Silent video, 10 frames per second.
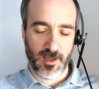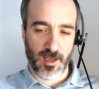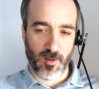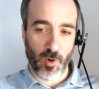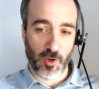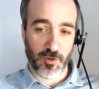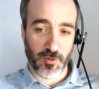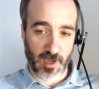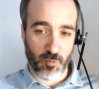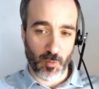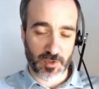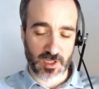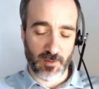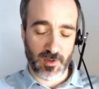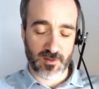a well-defined problem
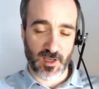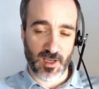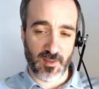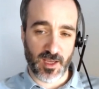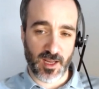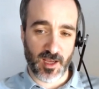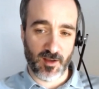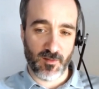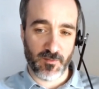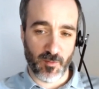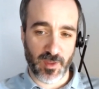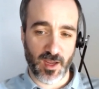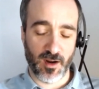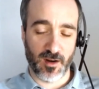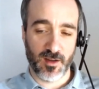statement. And then from
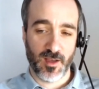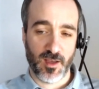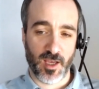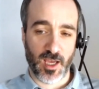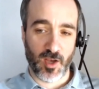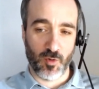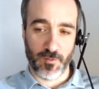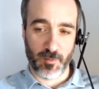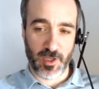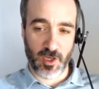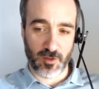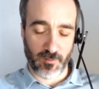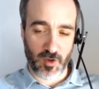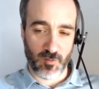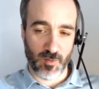there, over a period of
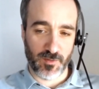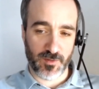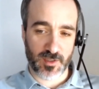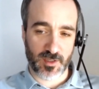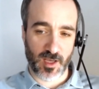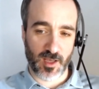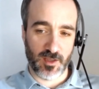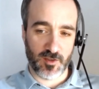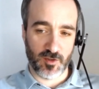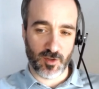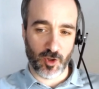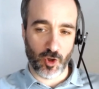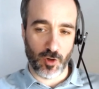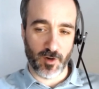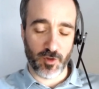a few months, they took a
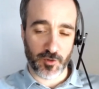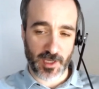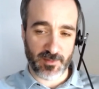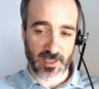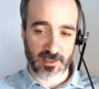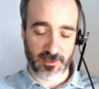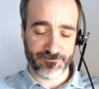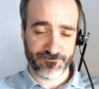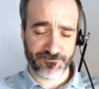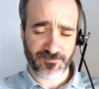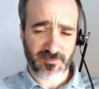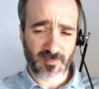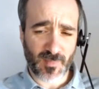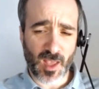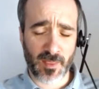lot of our real-time data.
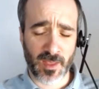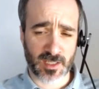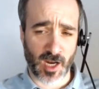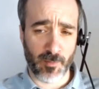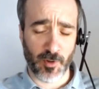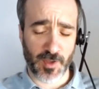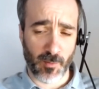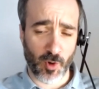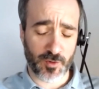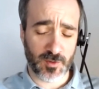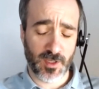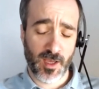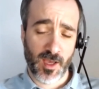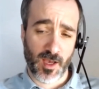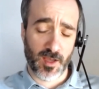They started building a model,
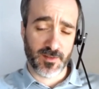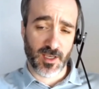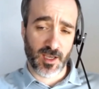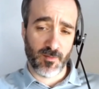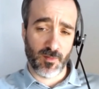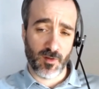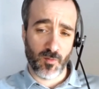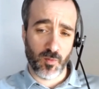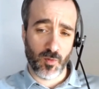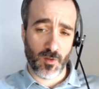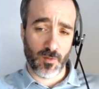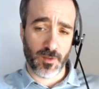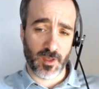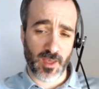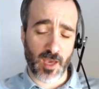and what
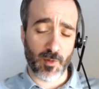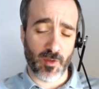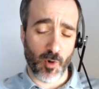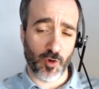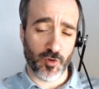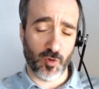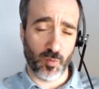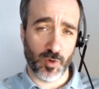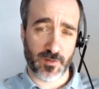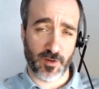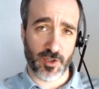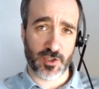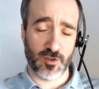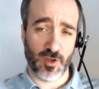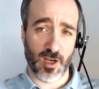the aim of the model was for us
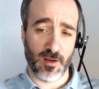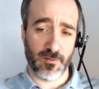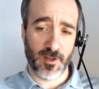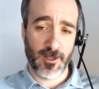to have